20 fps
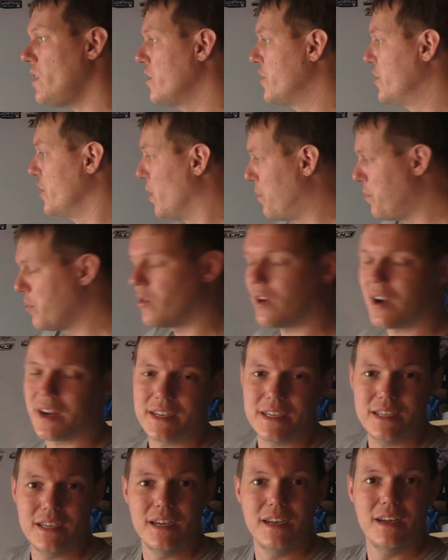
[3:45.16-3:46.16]
the
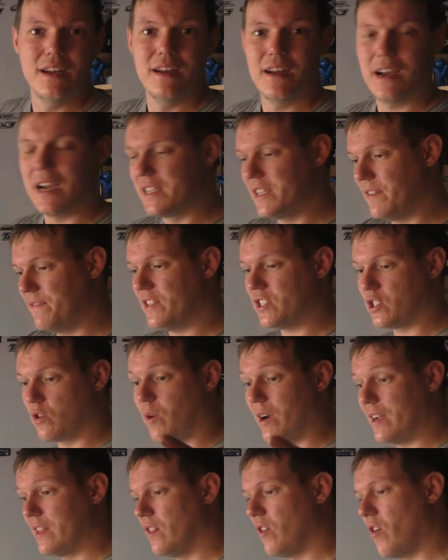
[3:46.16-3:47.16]
upright, and if it's
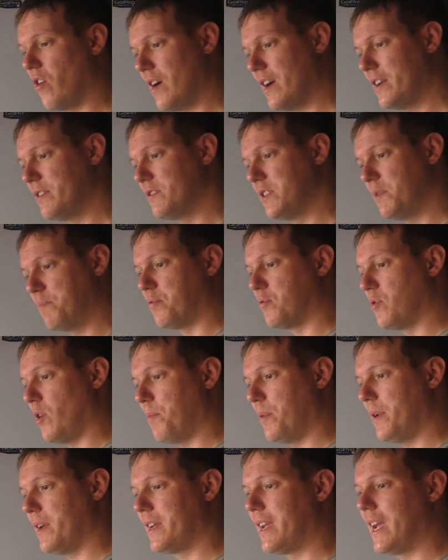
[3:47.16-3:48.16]
quite long, I usually
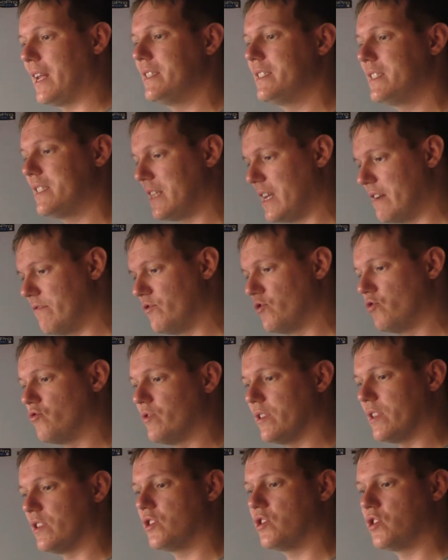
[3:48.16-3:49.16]
prop it against there and
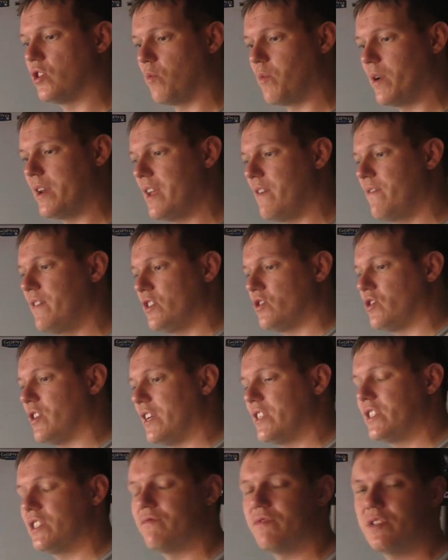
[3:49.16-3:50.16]
drill, so when, if it
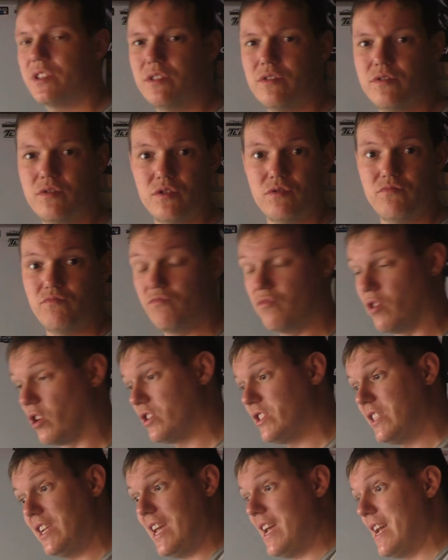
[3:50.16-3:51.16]
tries to re
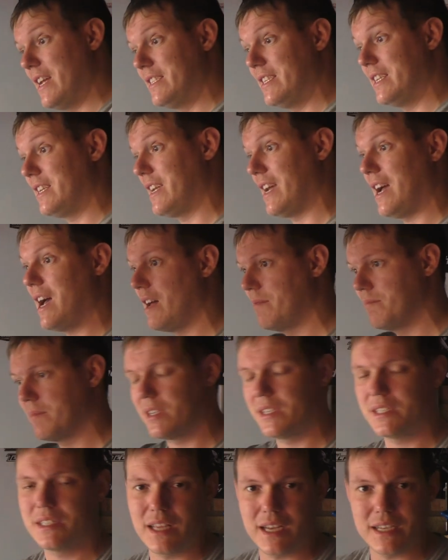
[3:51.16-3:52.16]
rotate, it can't,
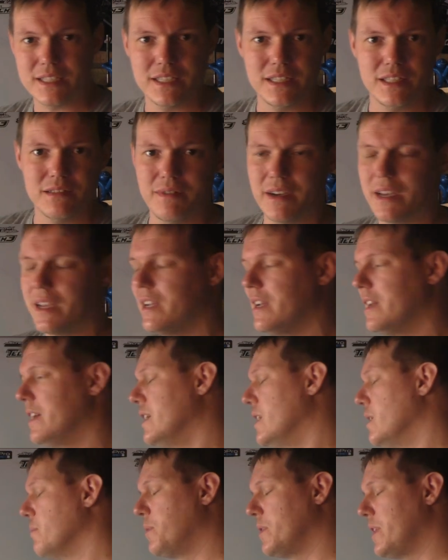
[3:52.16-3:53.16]
because that's in the way.
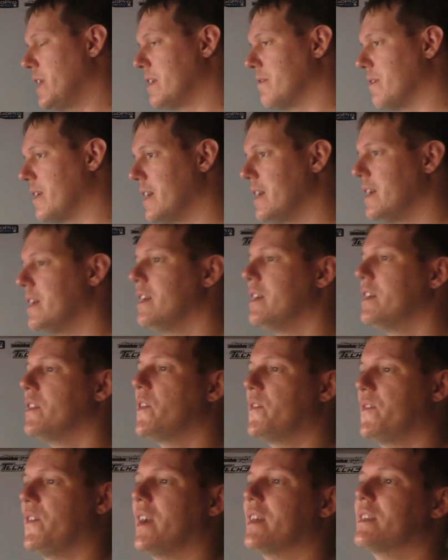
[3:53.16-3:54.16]
But anyway,
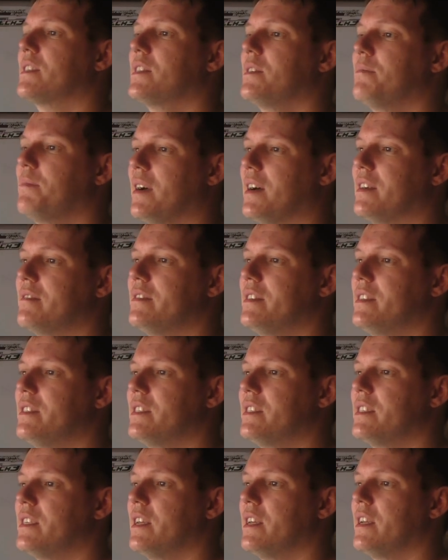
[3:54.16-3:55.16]
the fact of the matter
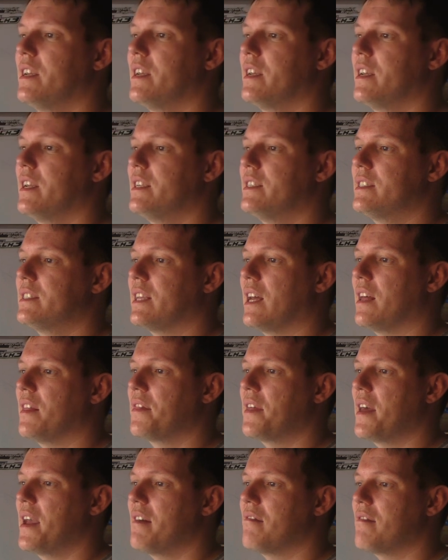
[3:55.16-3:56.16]
is, is
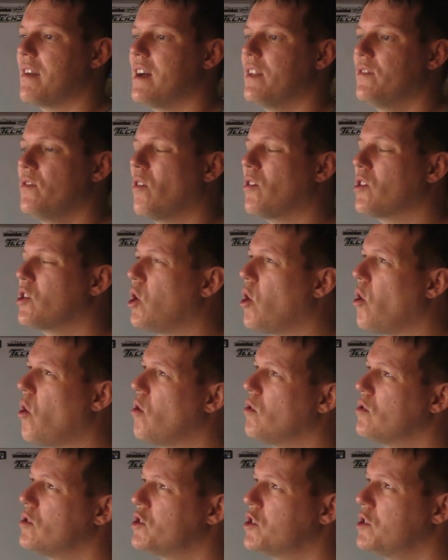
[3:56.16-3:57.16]
that there are not
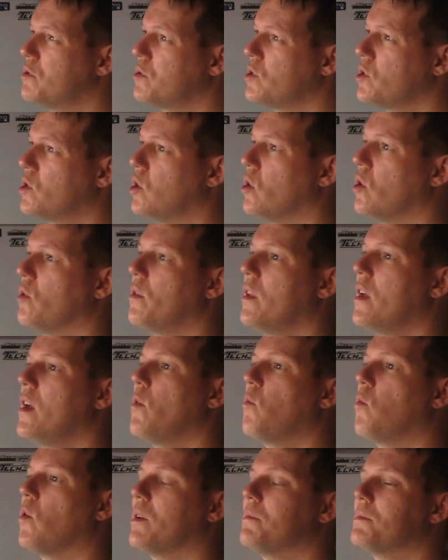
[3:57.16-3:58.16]
corners you can cut.
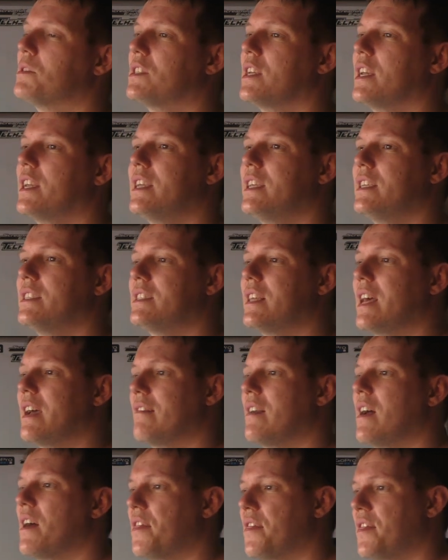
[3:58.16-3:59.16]
What I'm saying is
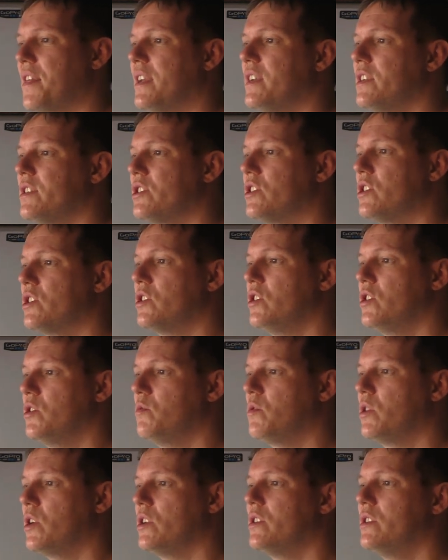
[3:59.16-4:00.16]
there are things that
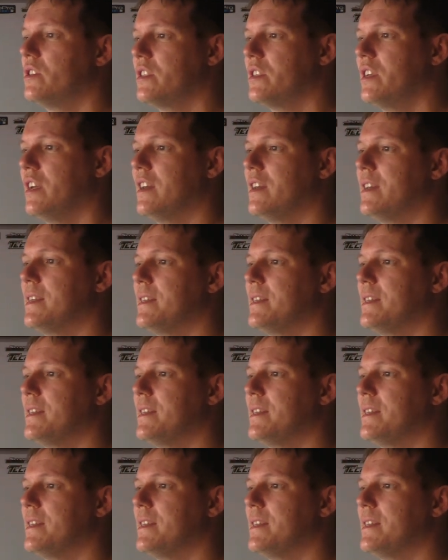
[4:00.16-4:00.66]
you can